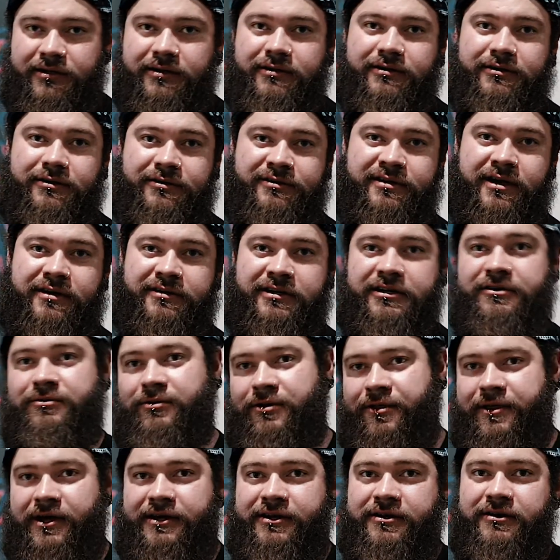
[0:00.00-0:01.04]
your technique will
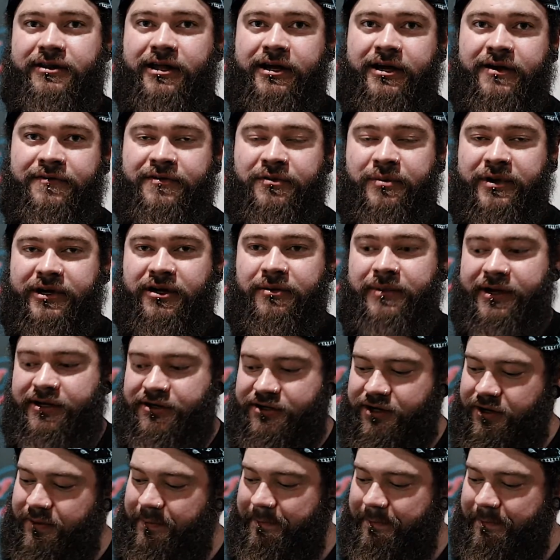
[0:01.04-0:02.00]
thank you later with a bigger bench.